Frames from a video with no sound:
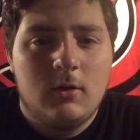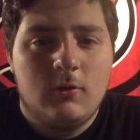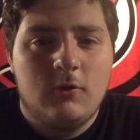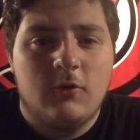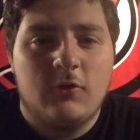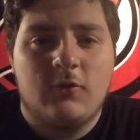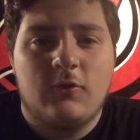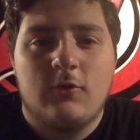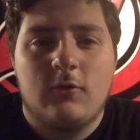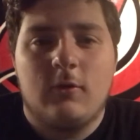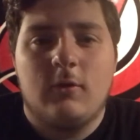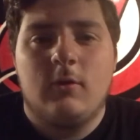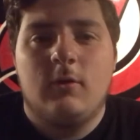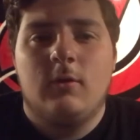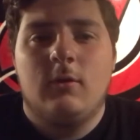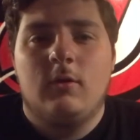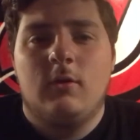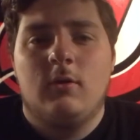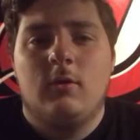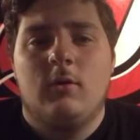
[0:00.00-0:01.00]
Just
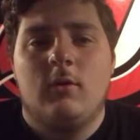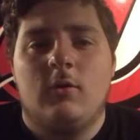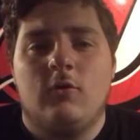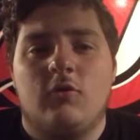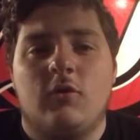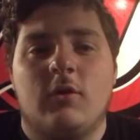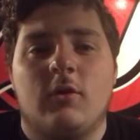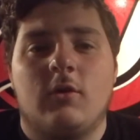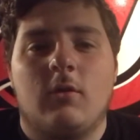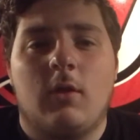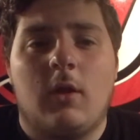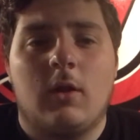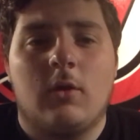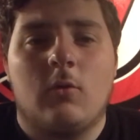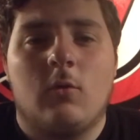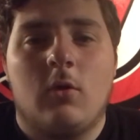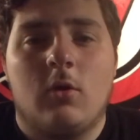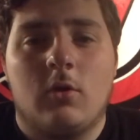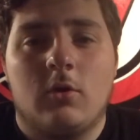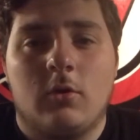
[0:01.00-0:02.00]
drink a lot of
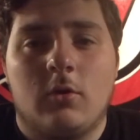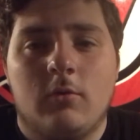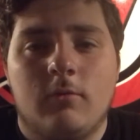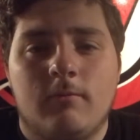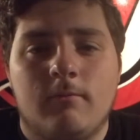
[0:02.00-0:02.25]
water.